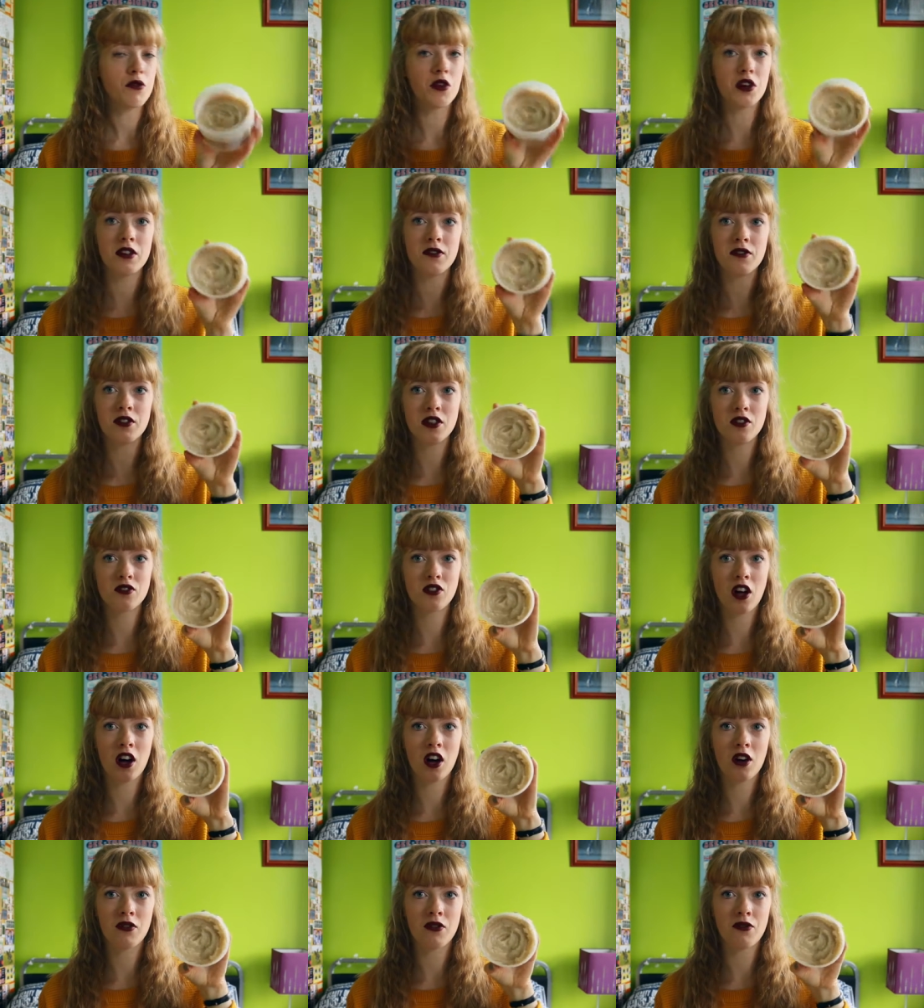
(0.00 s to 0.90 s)
not even used
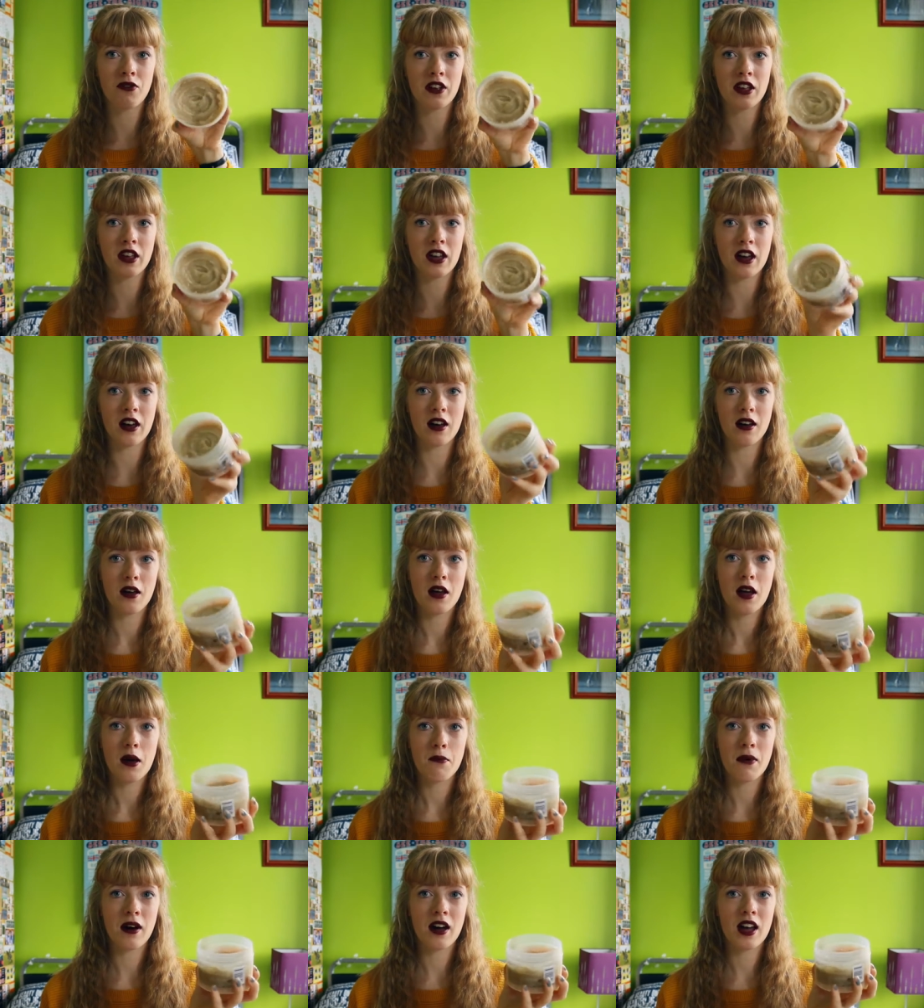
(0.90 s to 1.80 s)
half of it yet,
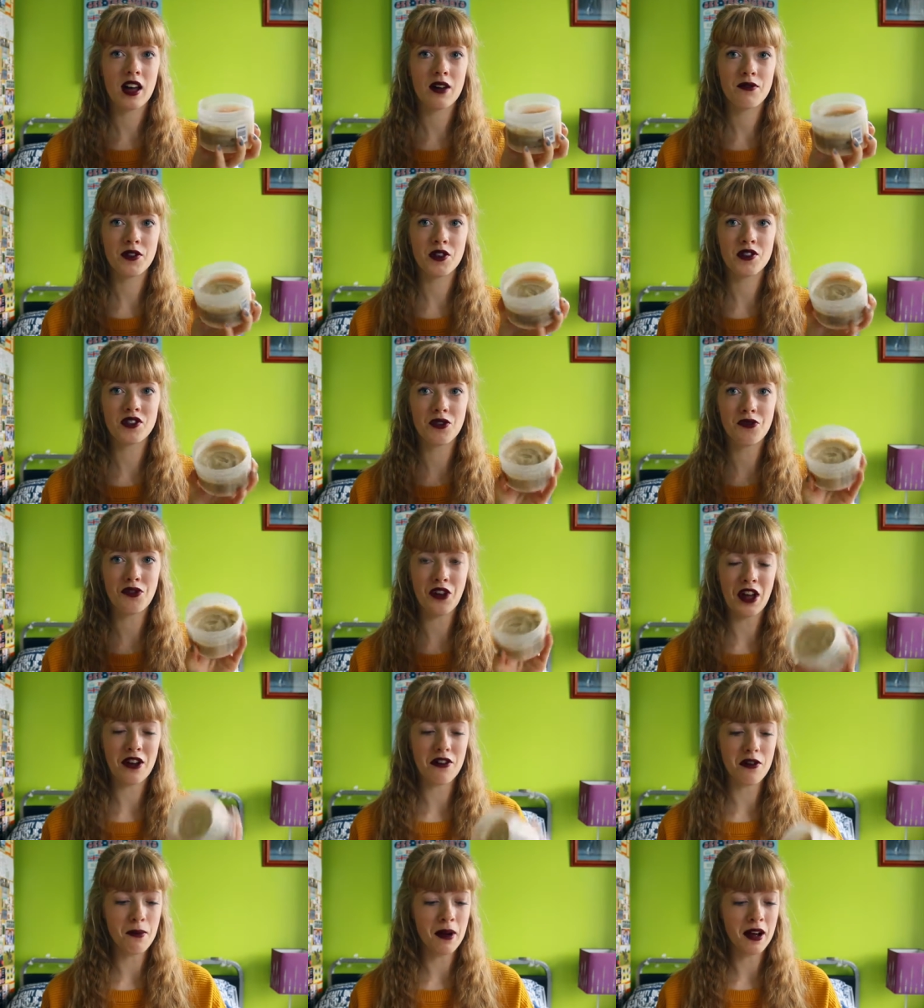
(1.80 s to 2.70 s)
but I have used a
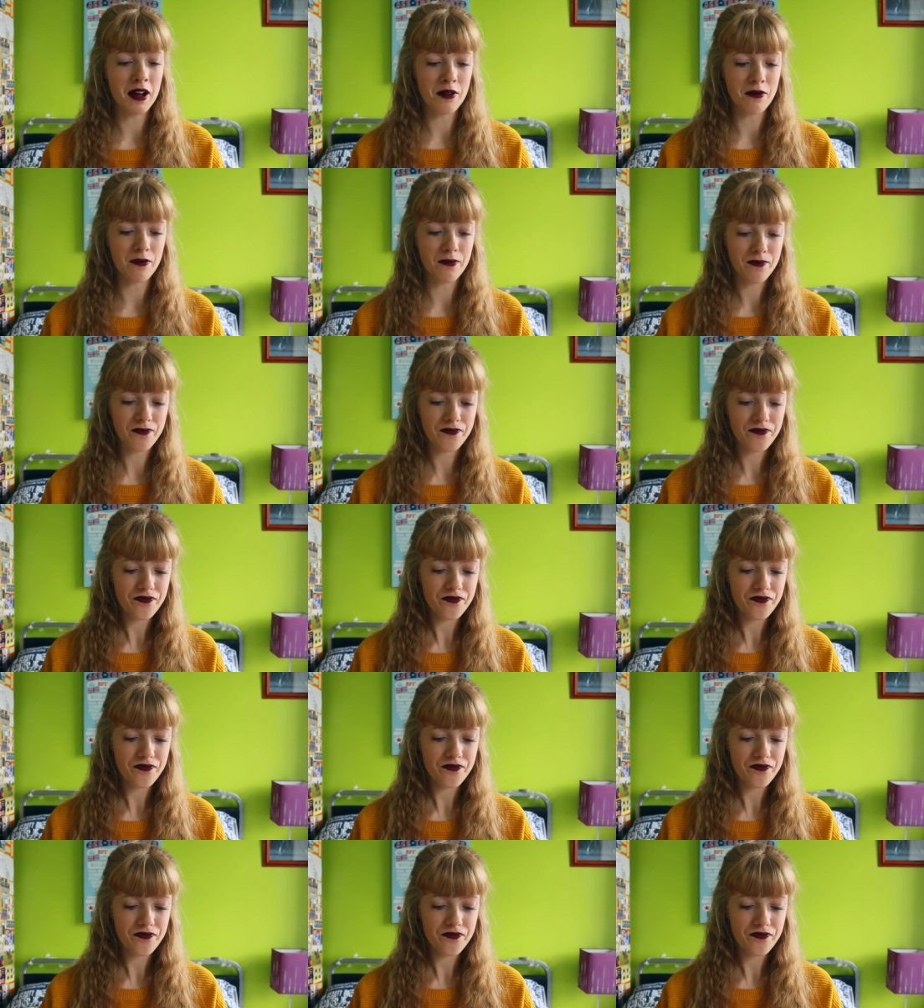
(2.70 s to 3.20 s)
fair amount.